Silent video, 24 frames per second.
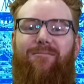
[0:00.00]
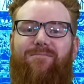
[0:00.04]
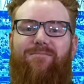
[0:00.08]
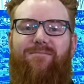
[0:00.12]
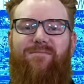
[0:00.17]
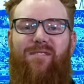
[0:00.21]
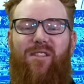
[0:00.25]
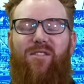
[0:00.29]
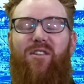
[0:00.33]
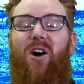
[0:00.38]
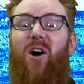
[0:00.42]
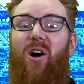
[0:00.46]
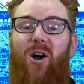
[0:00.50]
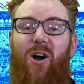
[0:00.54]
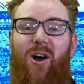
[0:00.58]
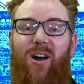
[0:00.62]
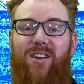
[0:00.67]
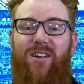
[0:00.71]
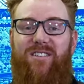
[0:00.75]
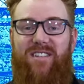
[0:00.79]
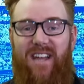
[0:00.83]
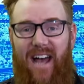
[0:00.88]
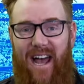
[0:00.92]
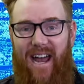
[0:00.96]

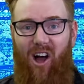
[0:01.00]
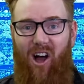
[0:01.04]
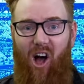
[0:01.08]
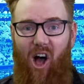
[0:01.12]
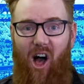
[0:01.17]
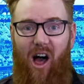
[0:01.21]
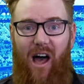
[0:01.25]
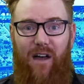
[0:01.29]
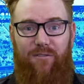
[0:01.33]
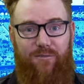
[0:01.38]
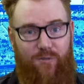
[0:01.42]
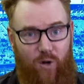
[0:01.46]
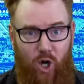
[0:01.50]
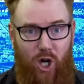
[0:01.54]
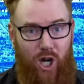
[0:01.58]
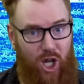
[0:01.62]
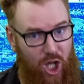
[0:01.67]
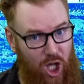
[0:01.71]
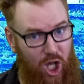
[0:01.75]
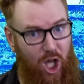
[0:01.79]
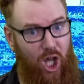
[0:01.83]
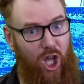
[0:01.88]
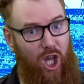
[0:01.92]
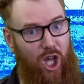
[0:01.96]
Thursday night
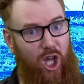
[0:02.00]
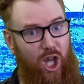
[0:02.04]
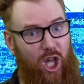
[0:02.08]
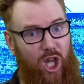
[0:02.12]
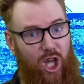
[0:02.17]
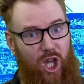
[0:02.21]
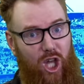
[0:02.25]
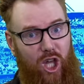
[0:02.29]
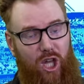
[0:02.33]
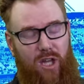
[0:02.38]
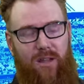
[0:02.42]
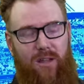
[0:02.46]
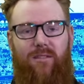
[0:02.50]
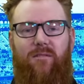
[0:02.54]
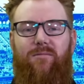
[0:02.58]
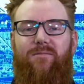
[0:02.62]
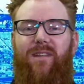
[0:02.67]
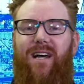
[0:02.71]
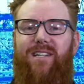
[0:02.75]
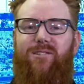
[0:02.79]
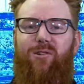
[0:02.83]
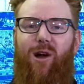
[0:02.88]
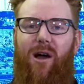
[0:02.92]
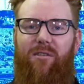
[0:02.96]
footy.
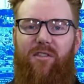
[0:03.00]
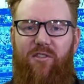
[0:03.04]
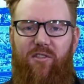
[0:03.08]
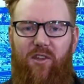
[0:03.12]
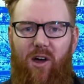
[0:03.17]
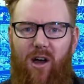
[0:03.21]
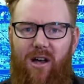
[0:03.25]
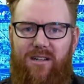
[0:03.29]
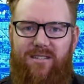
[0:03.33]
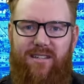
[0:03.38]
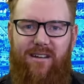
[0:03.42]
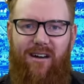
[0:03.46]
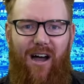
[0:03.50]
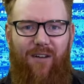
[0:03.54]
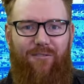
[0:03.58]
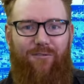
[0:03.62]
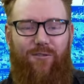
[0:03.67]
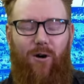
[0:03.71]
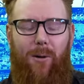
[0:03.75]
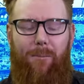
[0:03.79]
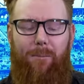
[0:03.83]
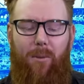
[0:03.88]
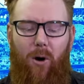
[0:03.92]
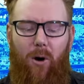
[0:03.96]
That's right, the Thursday night
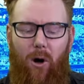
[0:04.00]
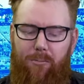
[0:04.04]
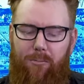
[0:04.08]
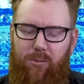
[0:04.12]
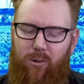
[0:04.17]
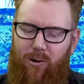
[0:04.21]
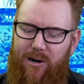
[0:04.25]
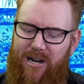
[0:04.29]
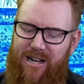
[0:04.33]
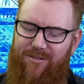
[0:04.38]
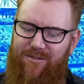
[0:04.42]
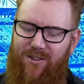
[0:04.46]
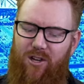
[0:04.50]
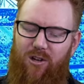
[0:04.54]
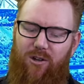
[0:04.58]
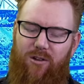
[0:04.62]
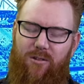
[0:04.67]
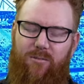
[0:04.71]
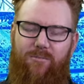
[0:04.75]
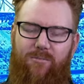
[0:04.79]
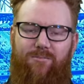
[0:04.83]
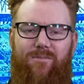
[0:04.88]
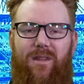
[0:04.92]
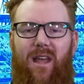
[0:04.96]
football
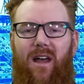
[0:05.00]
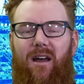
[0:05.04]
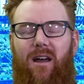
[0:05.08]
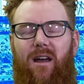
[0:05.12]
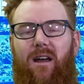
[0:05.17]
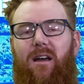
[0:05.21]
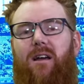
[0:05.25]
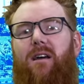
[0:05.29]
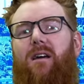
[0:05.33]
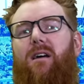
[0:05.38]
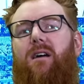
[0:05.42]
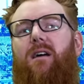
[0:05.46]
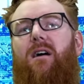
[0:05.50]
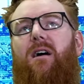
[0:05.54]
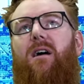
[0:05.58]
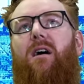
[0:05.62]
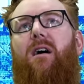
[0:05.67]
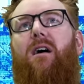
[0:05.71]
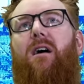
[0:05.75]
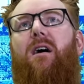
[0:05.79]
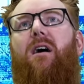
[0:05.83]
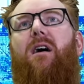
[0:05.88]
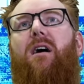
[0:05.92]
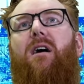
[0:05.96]
preview. Ugh.
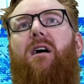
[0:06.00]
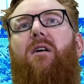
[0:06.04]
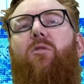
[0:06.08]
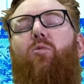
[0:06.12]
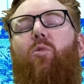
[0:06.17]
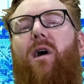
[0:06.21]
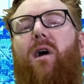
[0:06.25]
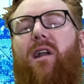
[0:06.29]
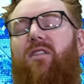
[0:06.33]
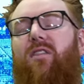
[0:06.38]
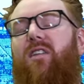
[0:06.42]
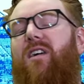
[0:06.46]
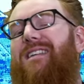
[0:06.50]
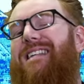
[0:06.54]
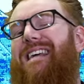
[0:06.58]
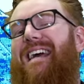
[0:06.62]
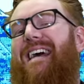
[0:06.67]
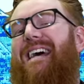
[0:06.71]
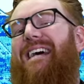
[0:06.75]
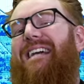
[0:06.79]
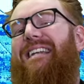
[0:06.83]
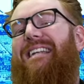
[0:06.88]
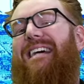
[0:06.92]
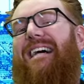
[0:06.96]
One of the
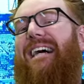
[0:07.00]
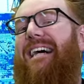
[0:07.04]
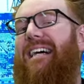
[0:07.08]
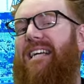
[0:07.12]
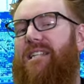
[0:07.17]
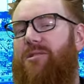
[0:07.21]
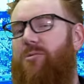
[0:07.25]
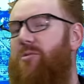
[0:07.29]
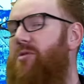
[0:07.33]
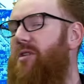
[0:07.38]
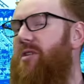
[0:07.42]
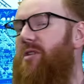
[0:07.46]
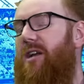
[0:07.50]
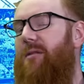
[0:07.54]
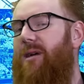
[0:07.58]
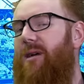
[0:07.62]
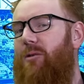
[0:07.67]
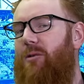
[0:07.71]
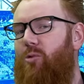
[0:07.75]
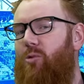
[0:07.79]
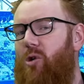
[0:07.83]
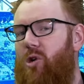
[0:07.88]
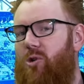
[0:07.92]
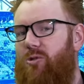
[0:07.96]
year nars was going to be
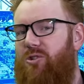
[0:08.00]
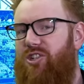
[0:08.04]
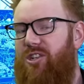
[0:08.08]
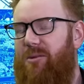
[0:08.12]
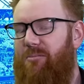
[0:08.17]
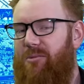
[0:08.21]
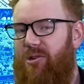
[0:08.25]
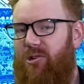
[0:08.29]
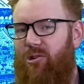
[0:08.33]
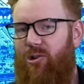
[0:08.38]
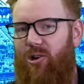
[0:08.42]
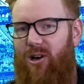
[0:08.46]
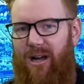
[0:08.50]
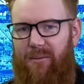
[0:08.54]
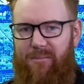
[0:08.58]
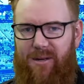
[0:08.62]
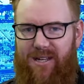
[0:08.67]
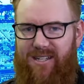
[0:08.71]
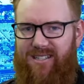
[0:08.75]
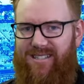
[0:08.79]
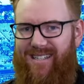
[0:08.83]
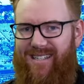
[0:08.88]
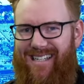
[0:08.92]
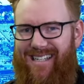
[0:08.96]
Will Jim cry
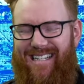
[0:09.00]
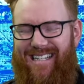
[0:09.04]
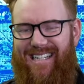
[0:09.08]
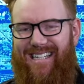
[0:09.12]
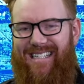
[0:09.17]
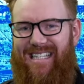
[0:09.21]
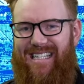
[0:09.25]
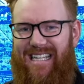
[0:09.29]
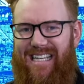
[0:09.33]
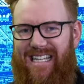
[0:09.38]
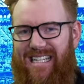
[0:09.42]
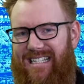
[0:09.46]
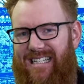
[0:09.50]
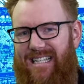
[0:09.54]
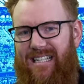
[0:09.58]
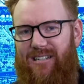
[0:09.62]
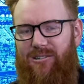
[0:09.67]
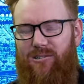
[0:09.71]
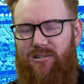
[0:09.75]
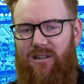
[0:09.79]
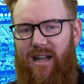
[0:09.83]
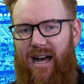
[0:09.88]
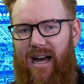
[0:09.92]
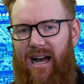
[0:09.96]
because this is the
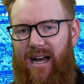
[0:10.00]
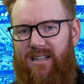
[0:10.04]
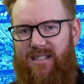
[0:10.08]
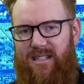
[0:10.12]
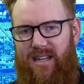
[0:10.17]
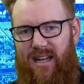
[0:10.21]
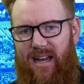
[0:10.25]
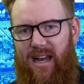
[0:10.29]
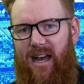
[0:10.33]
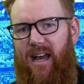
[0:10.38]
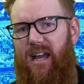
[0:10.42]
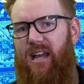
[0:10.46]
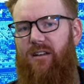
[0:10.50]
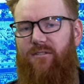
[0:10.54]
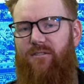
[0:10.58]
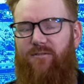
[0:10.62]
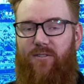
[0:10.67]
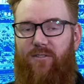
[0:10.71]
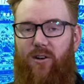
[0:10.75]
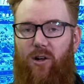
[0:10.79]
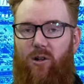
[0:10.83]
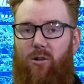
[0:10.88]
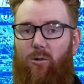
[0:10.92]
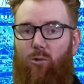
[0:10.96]
single last
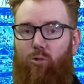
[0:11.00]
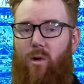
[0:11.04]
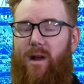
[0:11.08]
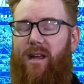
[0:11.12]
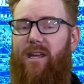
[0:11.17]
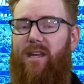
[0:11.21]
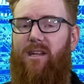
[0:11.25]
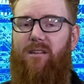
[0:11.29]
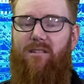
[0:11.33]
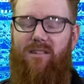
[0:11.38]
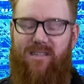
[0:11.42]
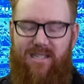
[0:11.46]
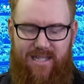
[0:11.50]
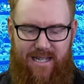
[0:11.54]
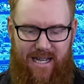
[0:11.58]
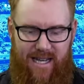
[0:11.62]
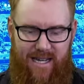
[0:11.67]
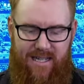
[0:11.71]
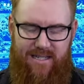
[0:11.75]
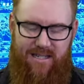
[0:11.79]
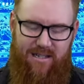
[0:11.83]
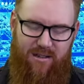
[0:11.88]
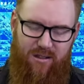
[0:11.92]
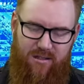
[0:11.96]
AFL regular
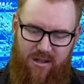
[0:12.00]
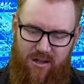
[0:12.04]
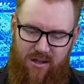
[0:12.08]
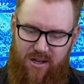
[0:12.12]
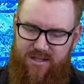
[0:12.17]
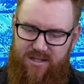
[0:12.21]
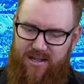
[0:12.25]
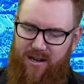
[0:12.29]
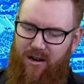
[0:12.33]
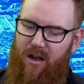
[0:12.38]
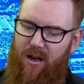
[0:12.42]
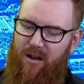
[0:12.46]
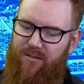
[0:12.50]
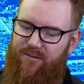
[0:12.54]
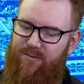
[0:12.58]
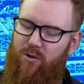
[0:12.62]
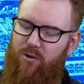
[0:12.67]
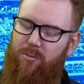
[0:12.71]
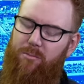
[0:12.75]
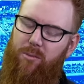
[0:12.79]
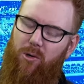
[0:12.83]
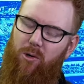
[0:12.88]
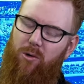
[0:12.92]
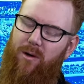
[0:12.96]
season Thursday night
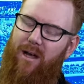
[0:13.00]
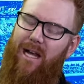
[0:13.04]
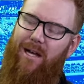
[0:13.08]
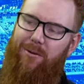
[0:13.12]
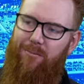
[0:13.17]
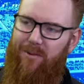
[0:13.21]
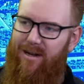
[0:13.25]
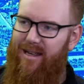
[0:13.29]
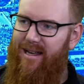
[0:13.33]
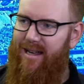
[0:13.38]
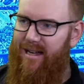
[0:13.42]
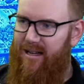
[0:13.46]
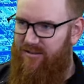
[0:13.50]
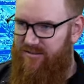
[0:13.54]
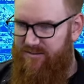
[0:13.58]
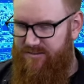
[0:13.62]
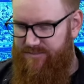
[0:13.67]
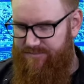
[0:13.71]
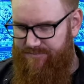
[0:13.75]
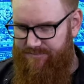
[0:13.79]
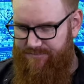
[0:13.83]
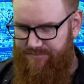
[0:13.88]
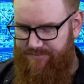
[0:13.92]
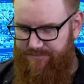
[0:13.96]
football game we have.
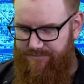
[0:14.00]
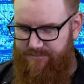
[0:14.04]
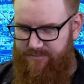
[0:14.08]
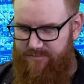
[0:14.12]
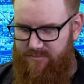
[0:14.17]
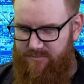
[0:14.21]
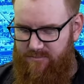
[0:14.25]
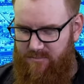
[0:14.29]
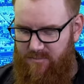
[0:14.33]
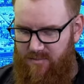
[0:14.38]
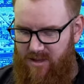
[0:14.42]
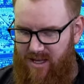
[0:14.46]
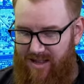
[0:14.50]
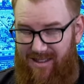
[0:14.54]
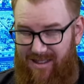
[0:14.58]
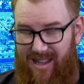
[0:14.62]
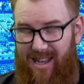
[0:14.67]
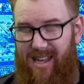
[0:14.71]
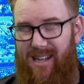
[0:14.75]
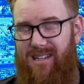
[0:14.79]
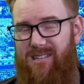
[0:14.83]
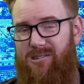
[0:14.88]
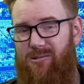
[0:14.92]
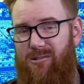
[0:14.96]
Yes. And the
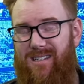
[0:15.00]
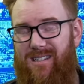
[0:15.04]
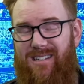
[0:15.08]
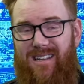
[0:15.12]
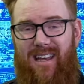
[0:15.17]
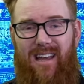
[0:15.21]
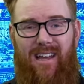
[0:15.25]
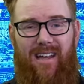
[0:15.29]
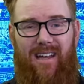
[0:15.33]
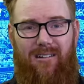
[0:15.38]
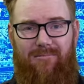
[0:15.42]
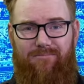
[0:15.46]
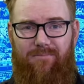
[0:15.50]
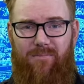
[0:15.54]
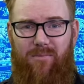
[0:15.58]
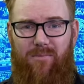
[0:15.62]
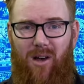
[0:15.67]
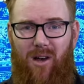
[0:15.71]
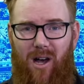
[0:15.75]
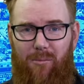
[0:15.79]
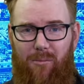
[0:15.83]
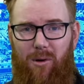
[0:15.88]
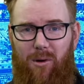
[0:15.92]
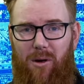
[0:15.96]
answer is yeah. I think
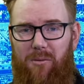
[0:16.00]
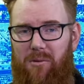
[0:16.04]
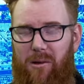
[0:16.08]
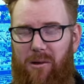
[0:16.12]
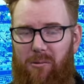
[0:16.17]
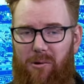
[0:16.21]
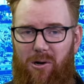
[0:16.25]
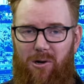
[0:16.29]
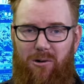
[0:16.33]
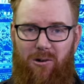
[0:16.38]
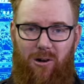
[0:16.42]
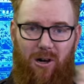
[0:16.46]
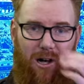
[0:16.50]
we all probably will. This- cry.